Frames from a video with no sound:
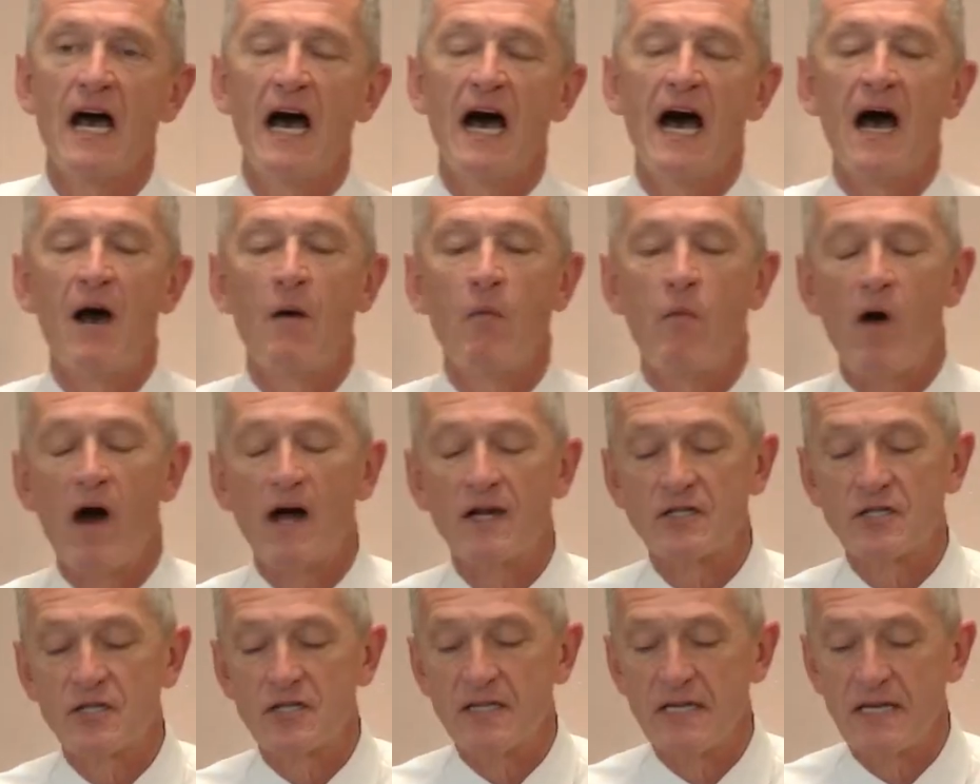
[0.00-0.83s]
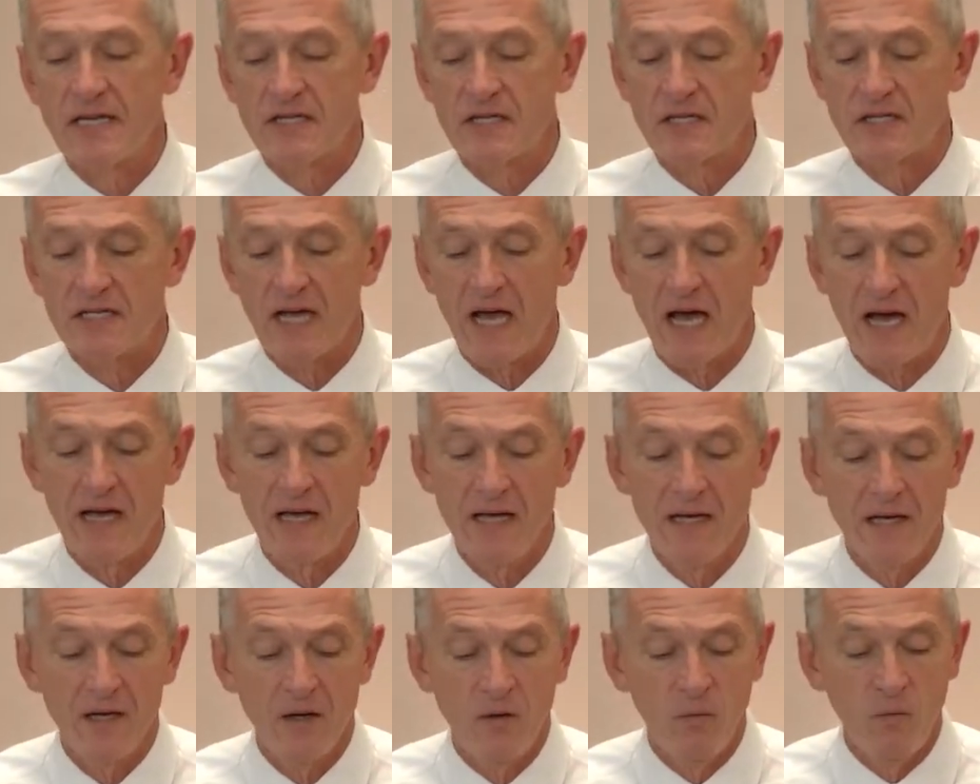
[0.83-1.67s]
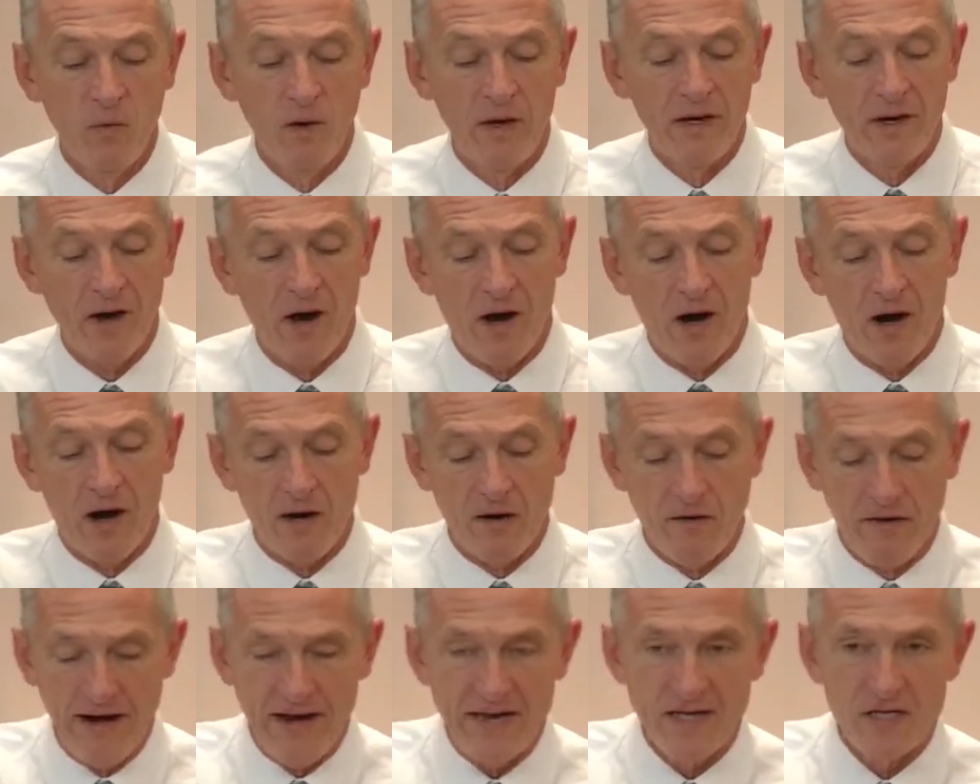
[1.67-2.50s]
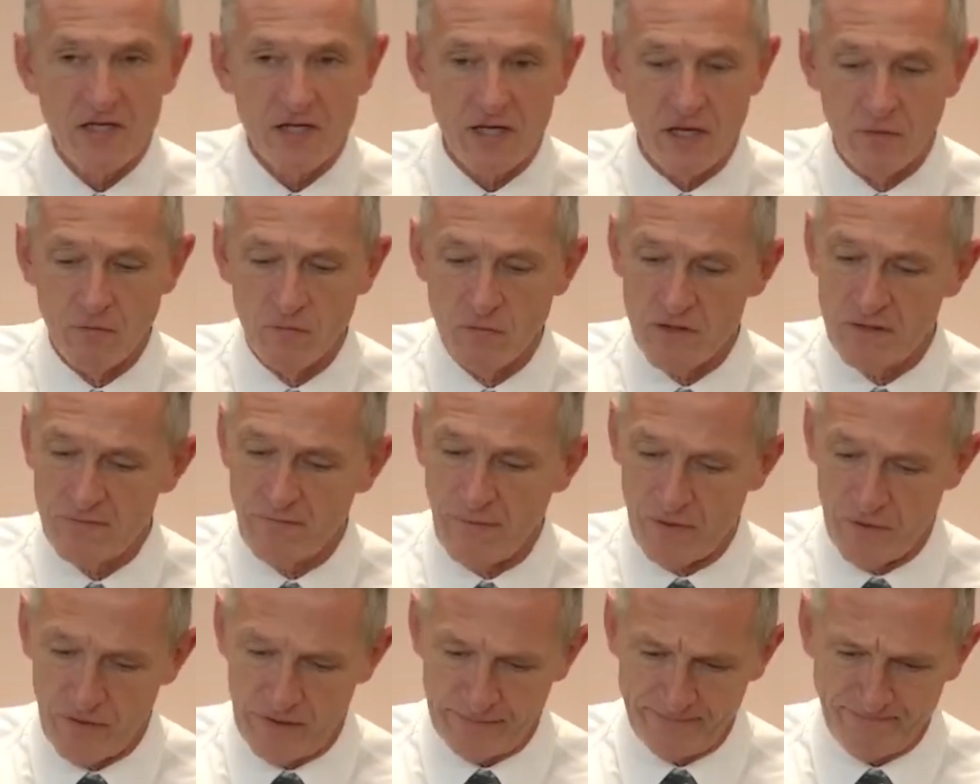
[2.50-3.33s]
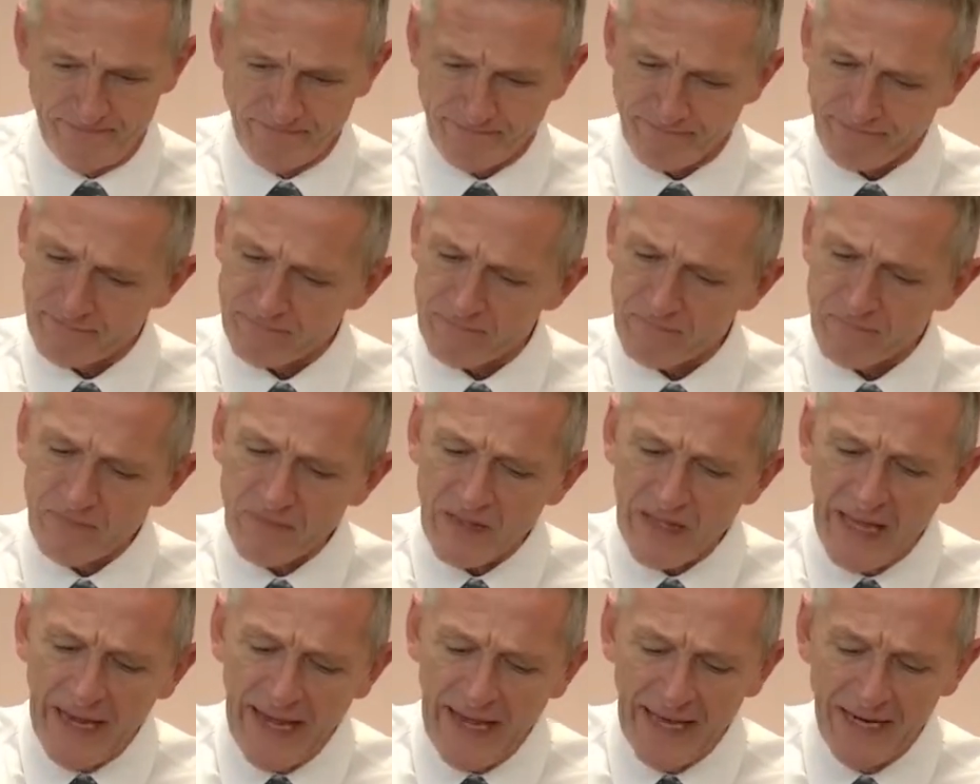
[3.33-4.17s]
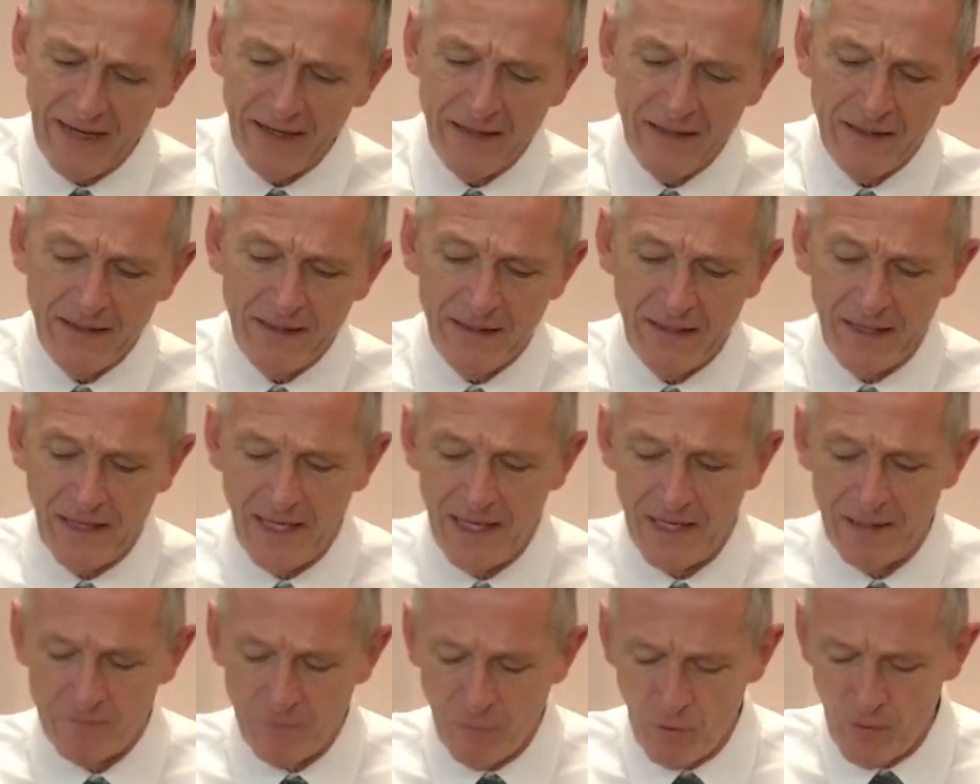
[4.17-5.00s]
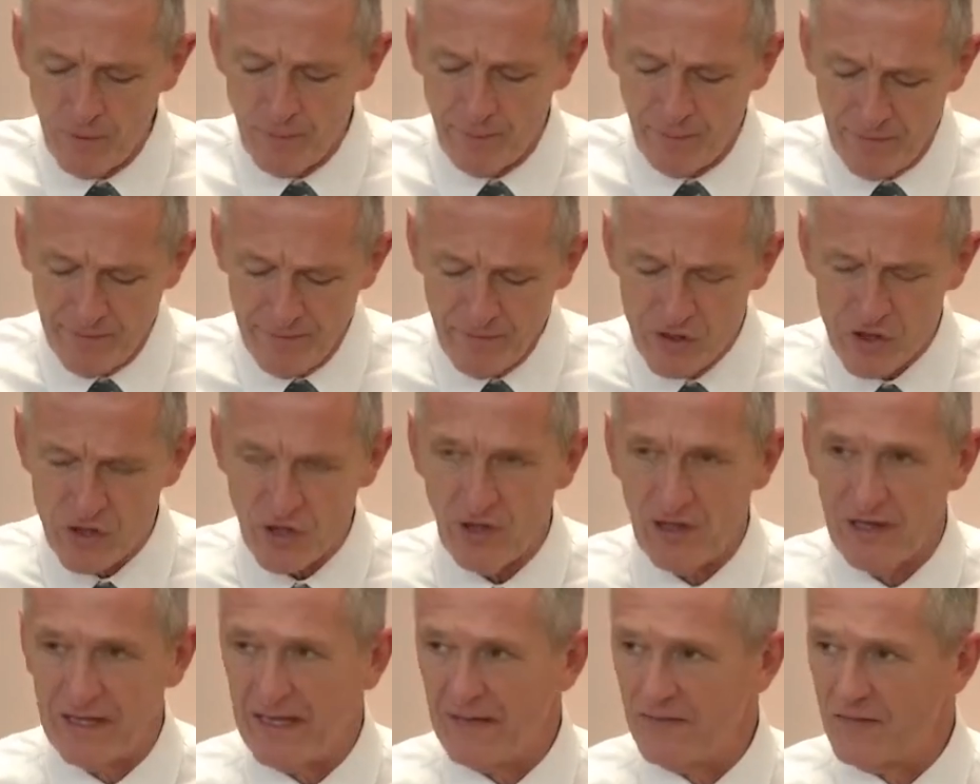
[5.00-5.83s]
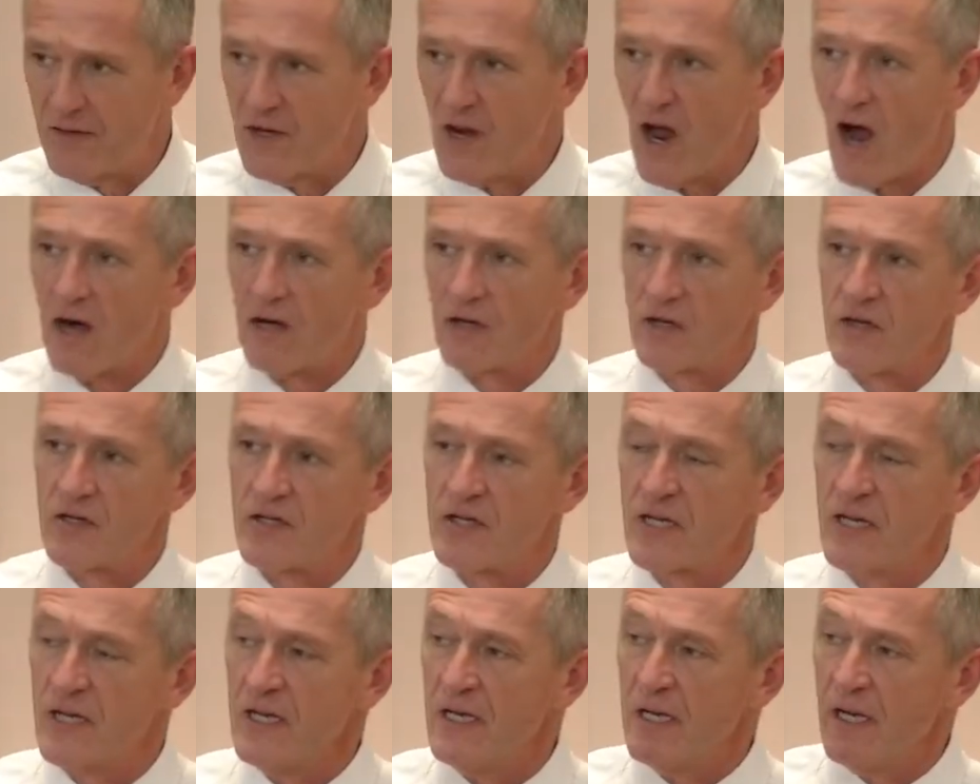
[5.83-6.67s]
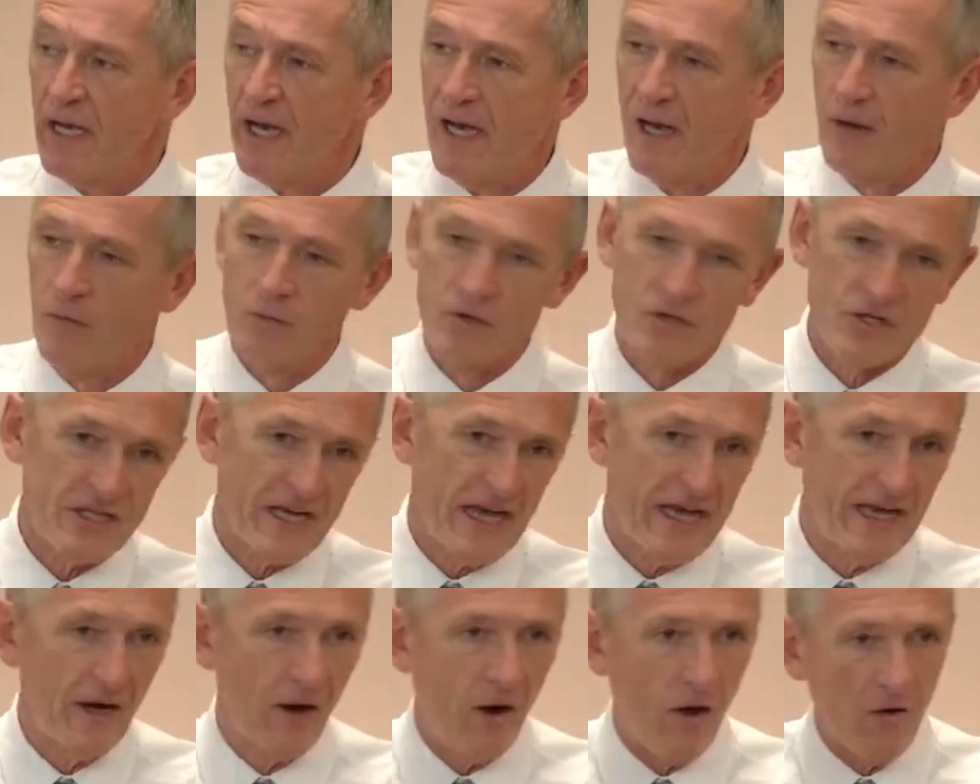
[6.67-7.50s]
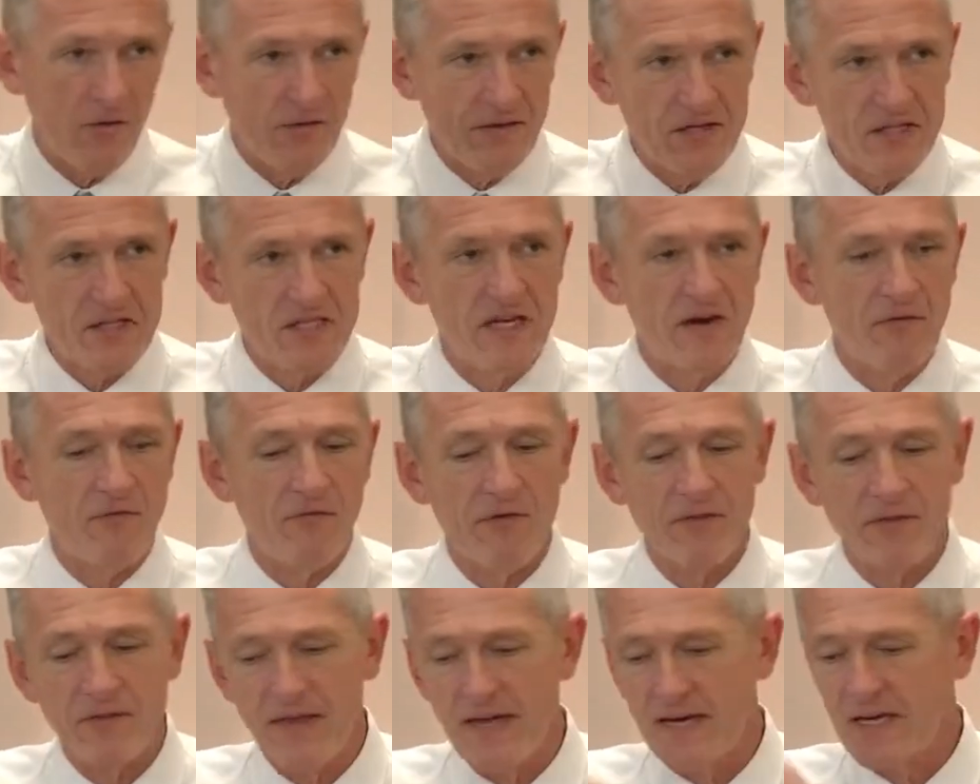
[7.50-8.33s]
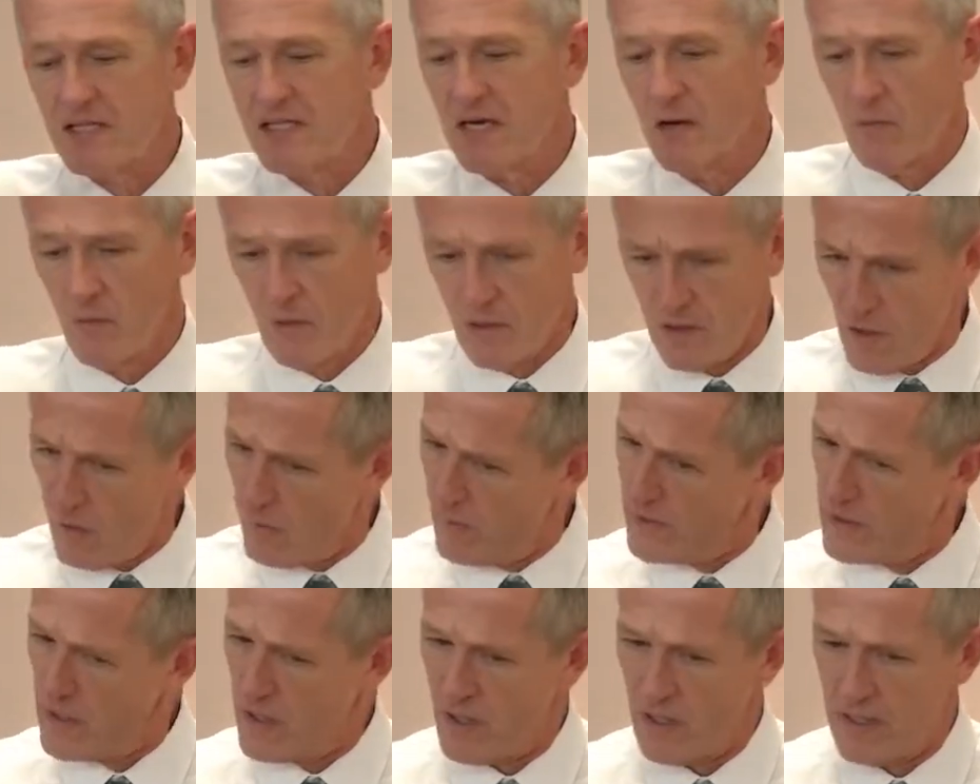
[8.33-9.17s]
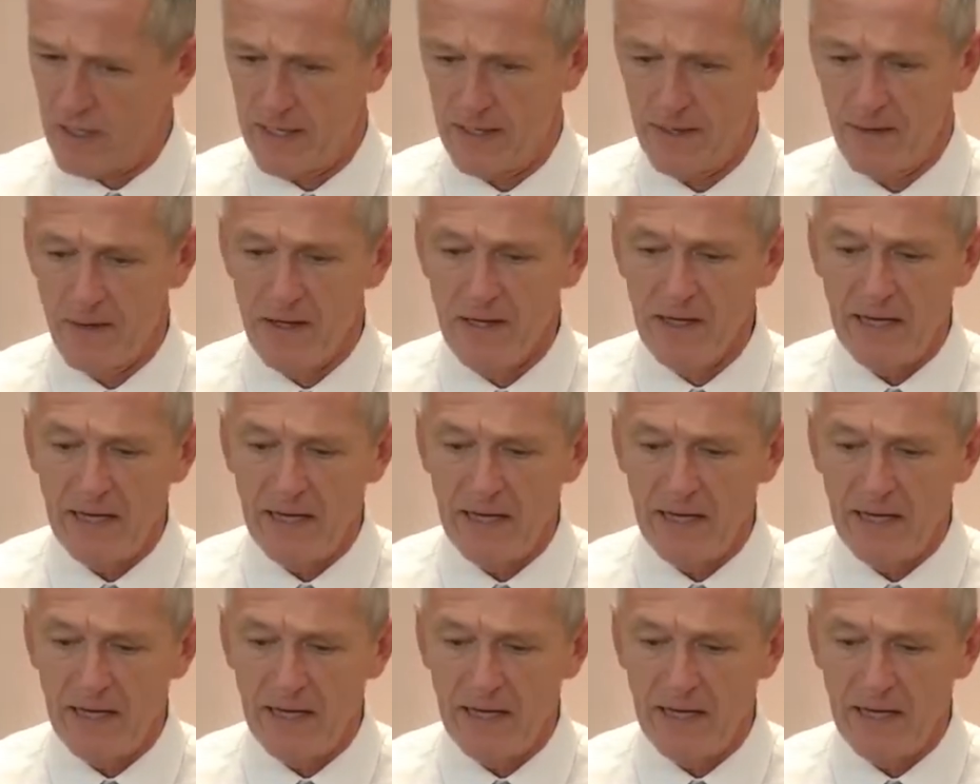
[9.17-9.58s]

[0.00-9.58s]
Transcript: I watched this uh, when our grandson was born and uh, born prematurely. And the doctors uh, were saying all these different things that were going on and,